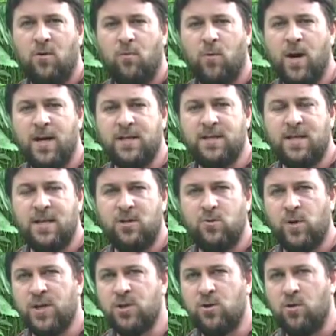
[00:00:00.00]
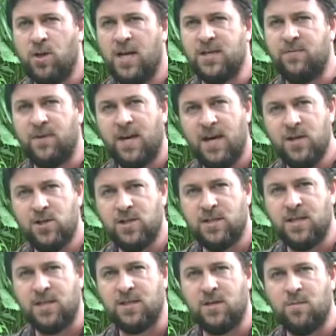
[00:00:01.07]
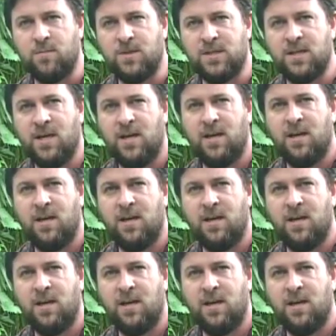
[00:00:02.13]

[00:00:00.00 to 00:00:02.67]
whereas in traditional classification systems,